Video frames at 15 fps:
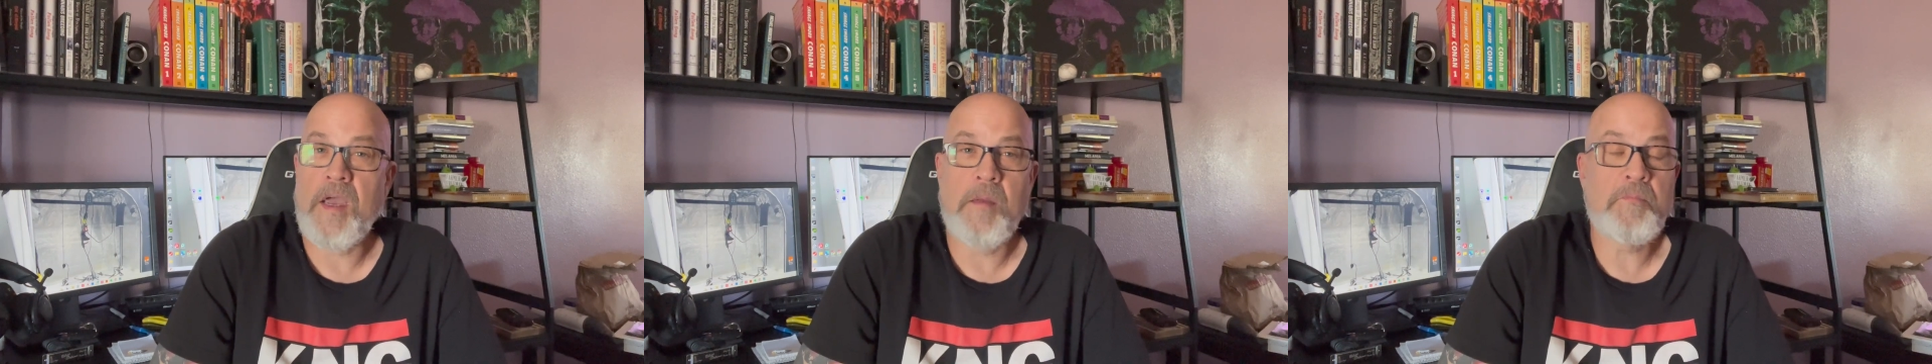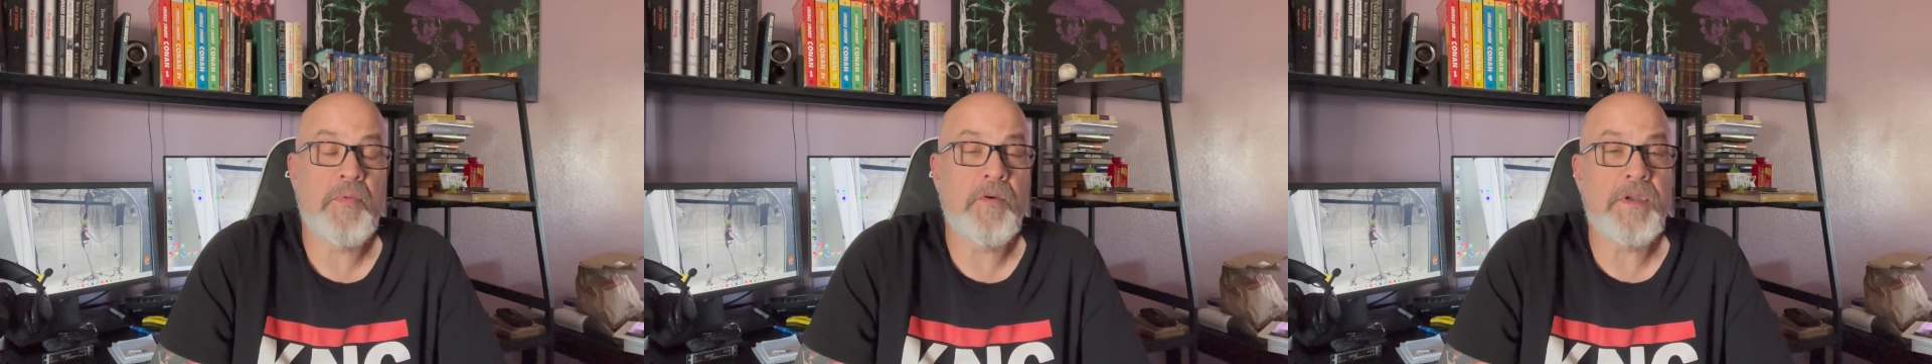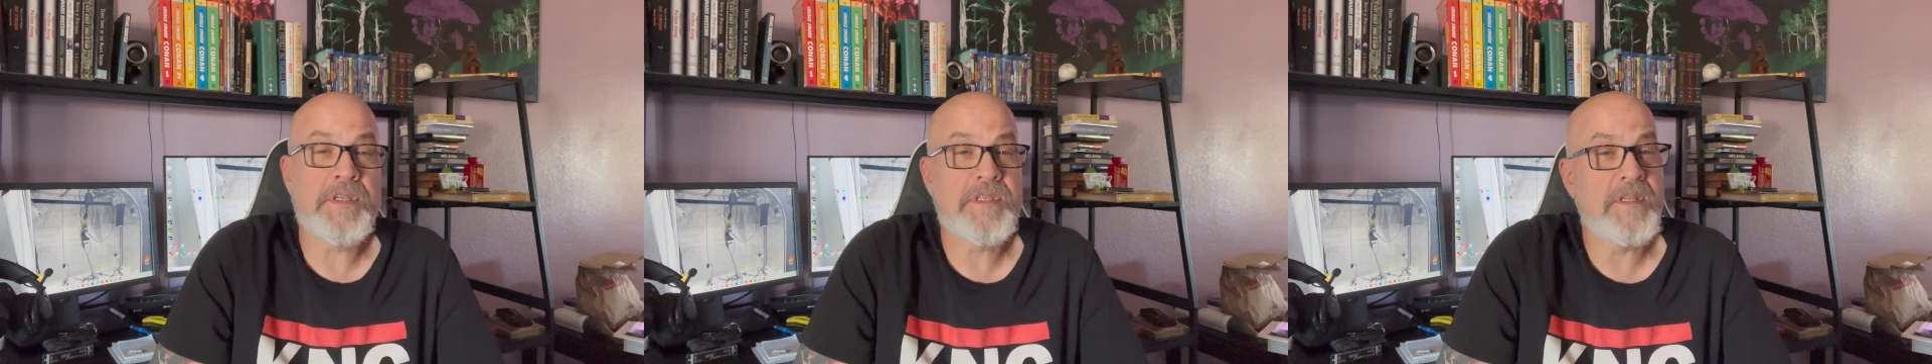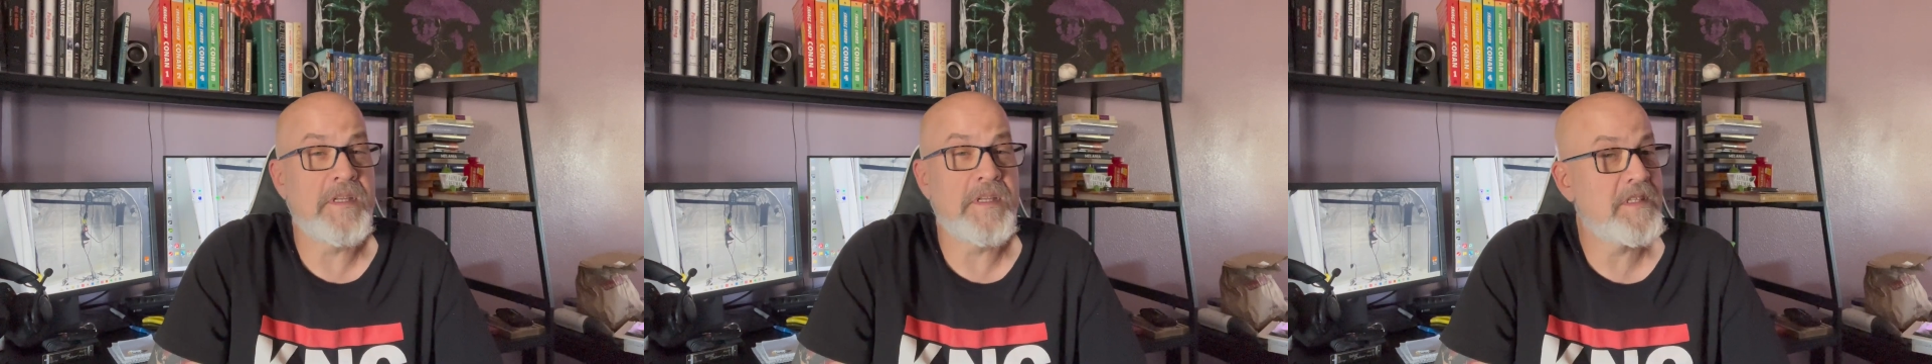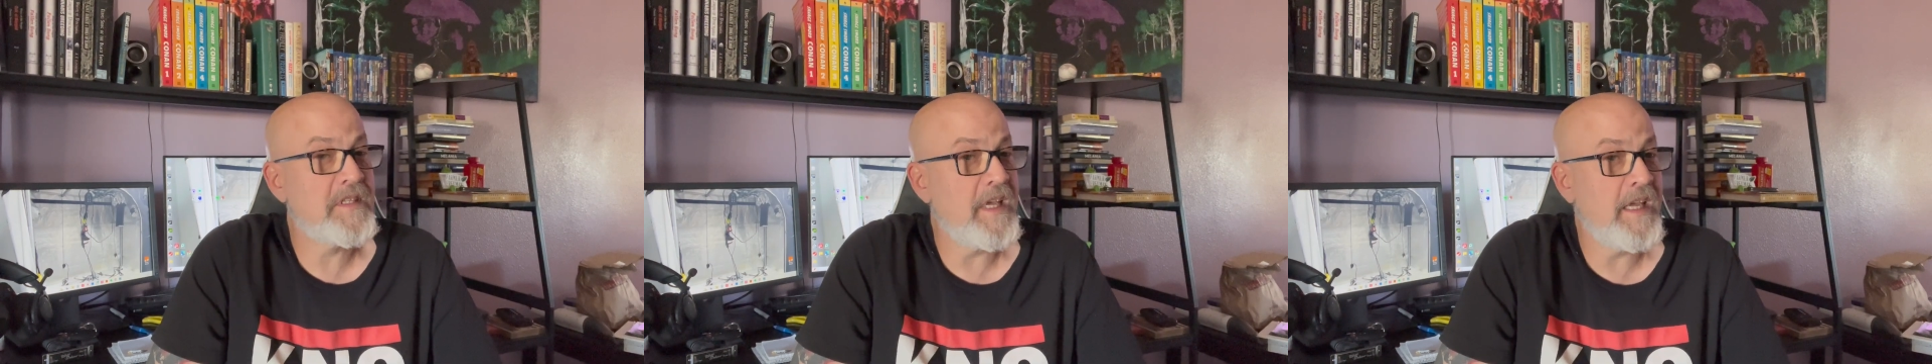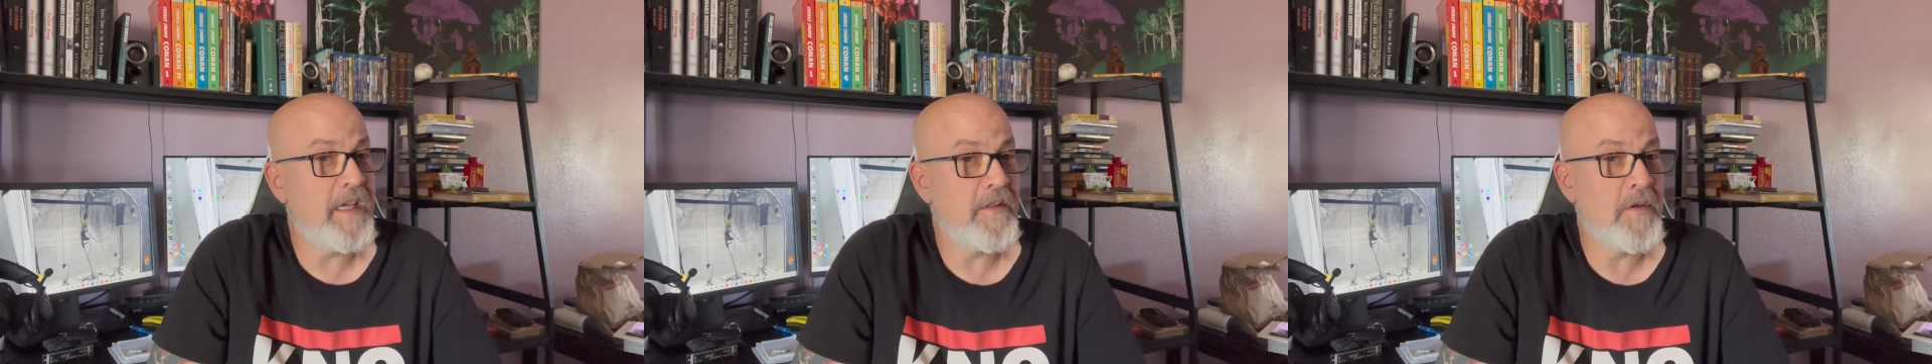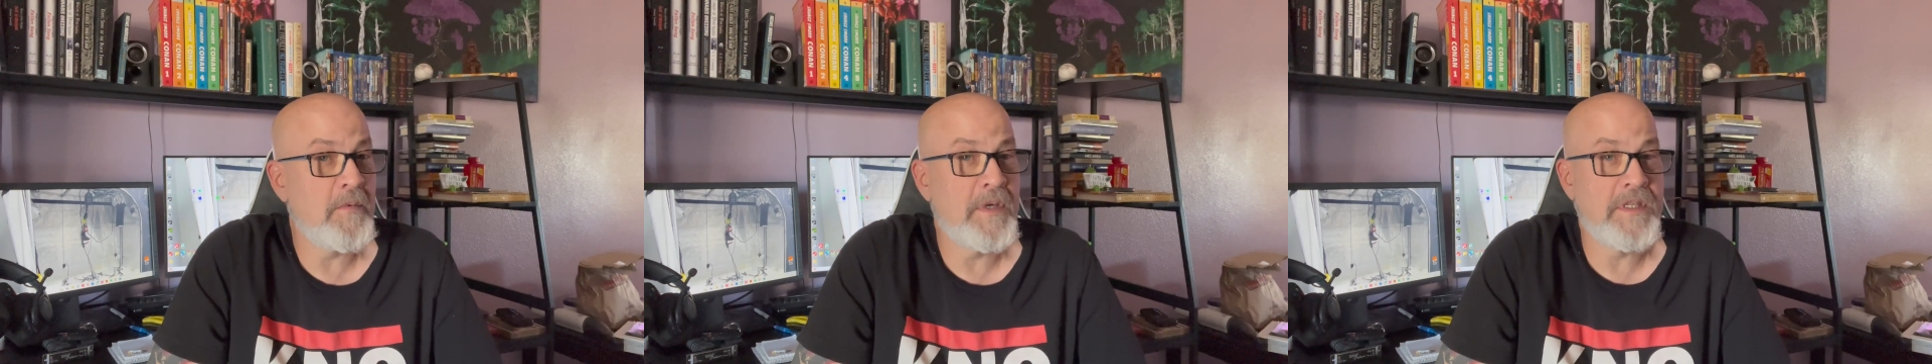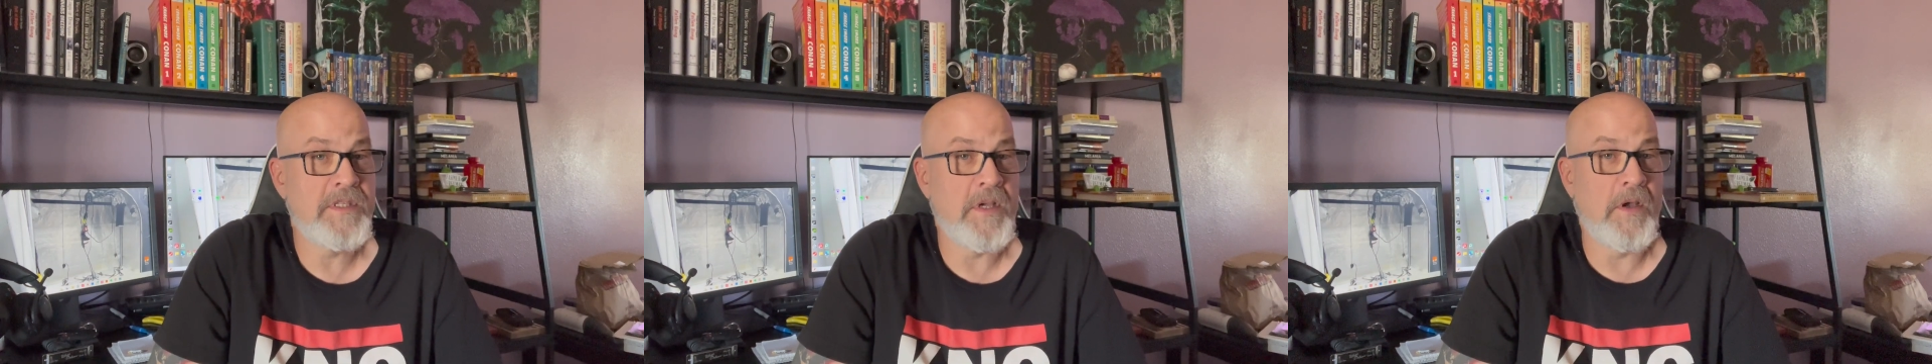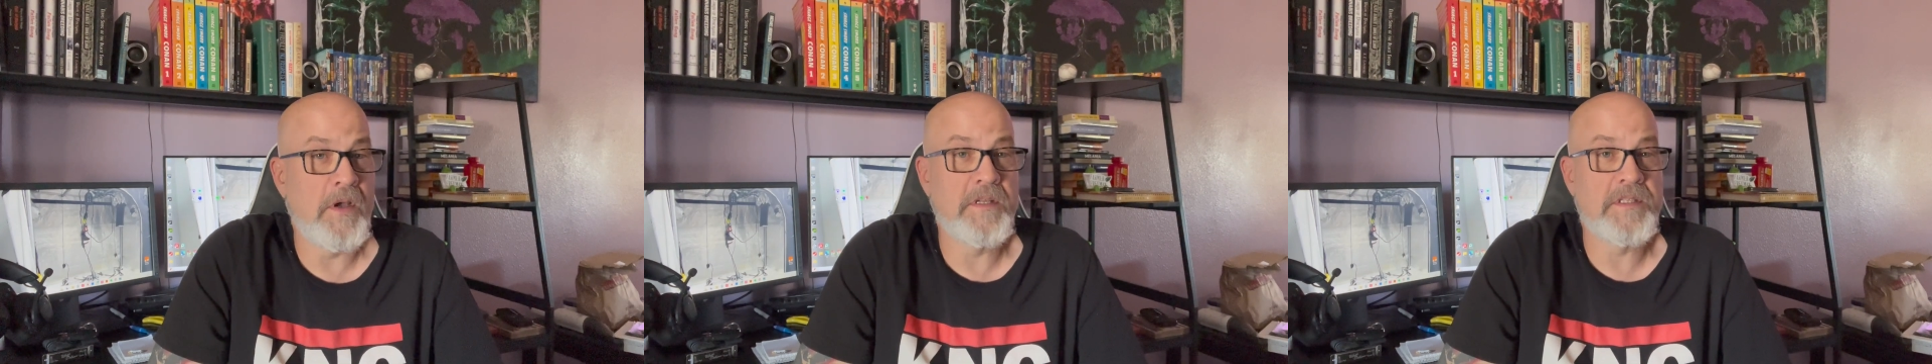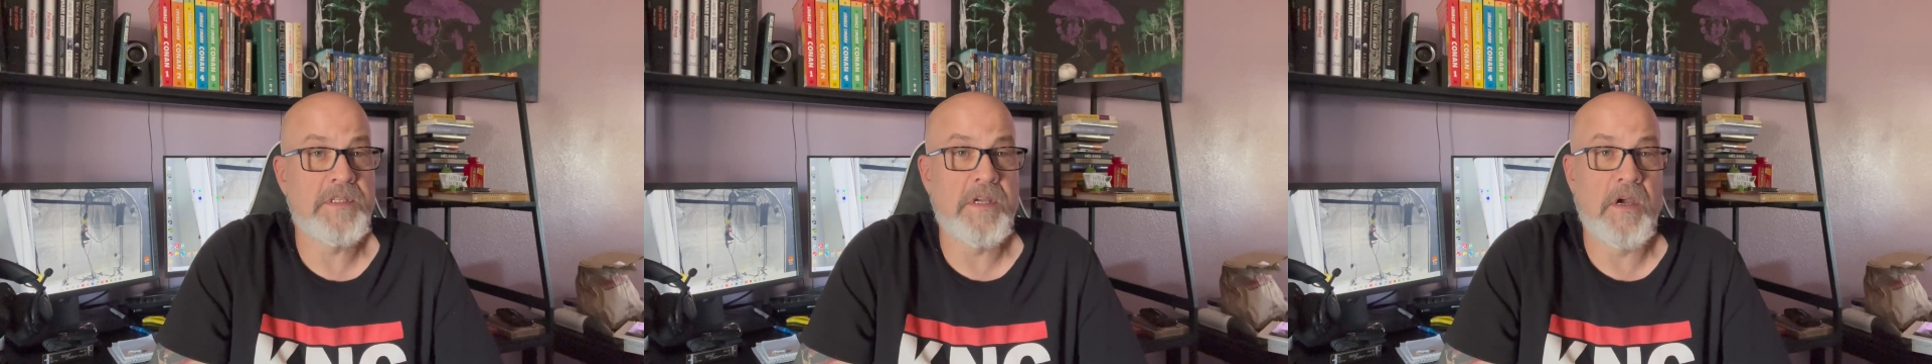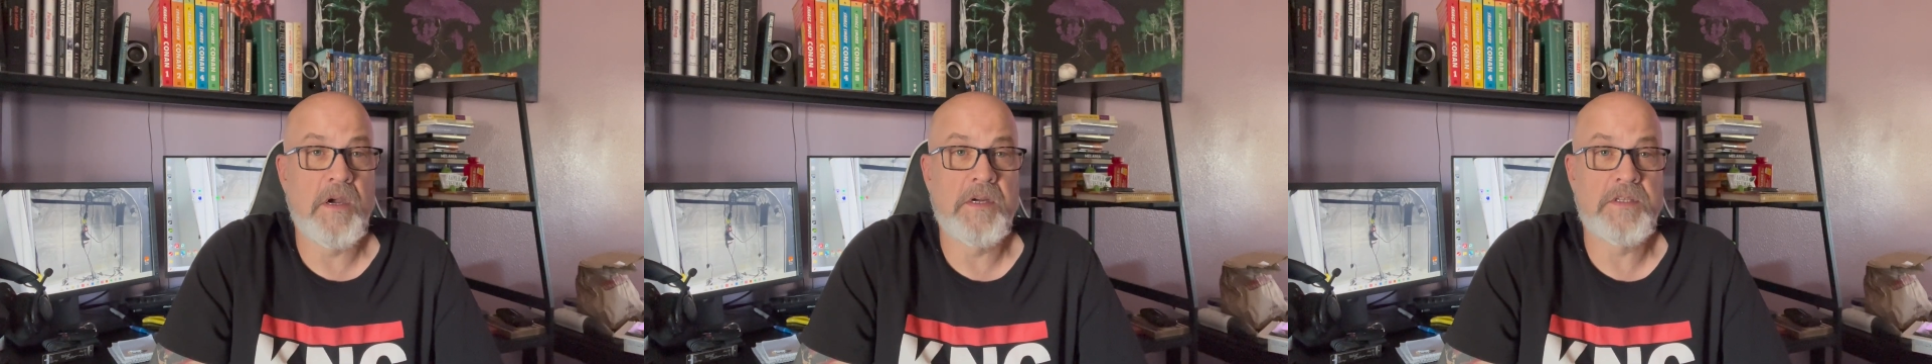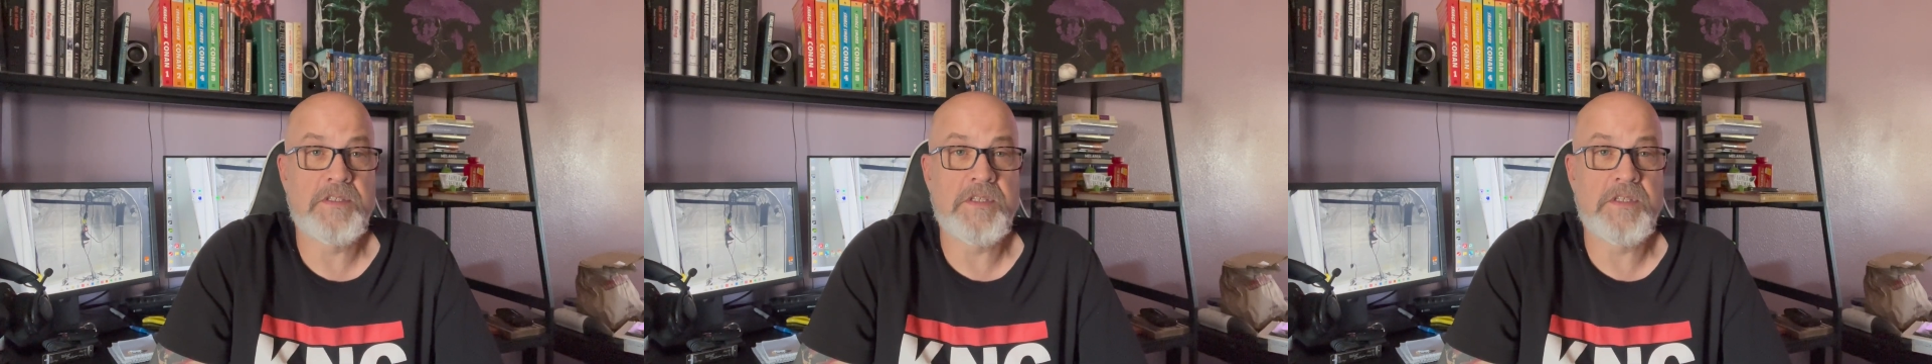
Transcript: I'm pleased to say the results are